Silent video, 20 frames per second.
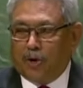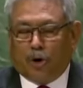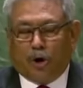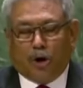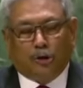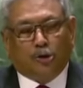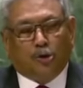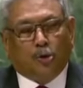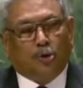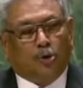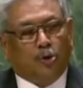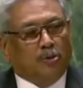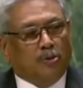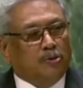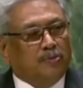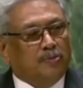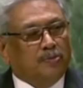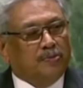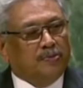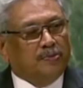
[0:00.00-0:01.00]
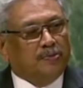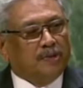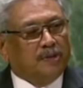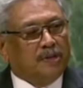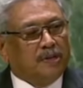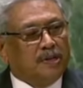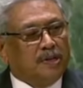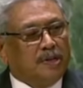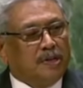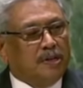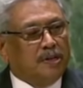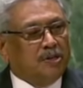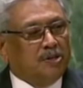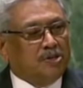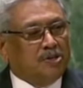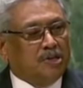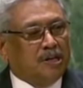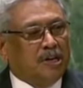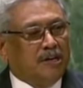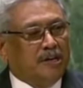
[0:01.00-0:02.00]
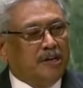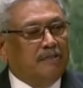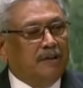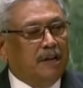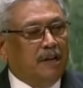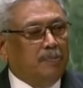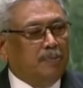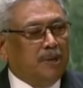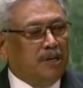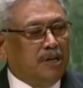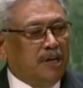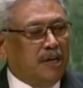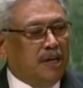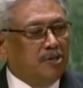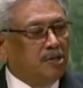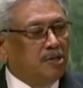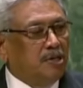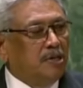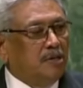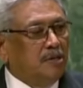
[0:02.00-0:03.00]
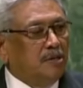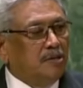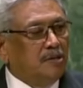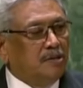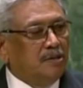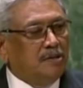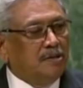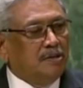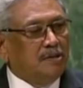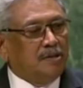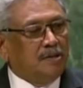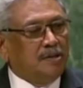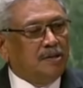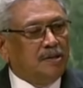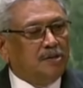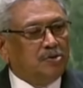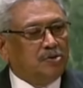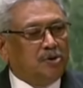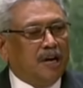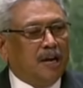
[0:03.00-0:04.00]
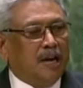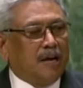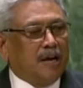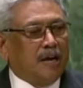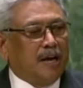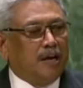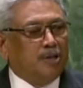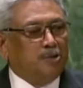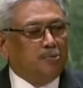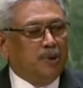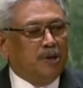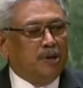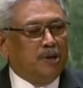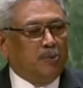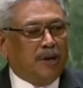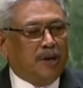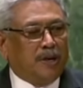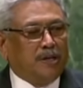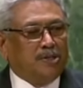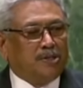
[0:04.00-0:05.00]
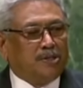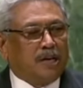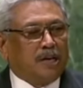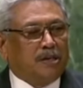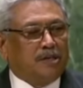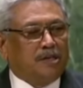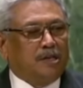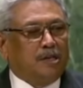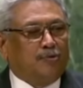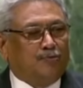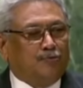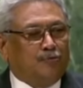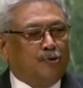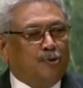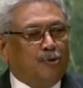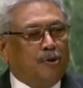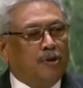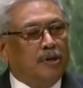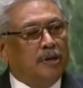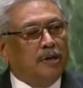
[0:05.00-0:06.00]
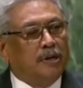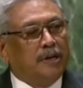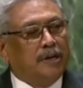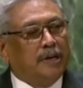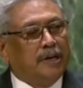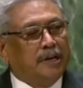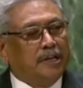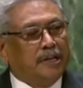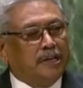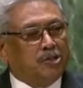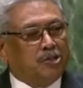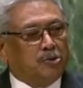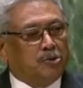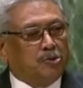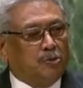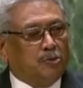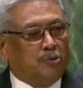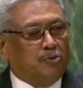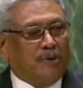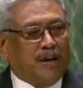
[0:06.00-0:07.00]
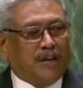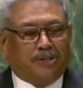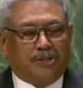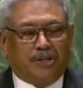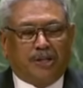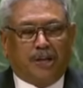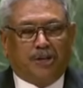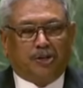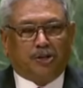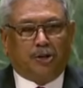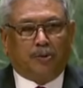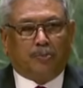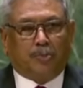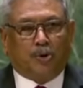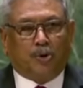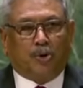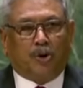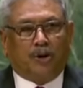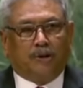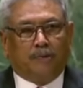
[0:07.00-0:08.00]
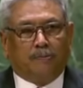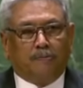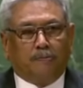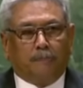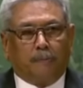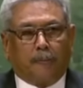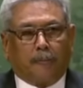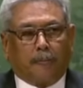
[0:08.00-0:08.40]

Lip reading: Although still a developing nation, Sri Lanka has been very successful in its vaccination program.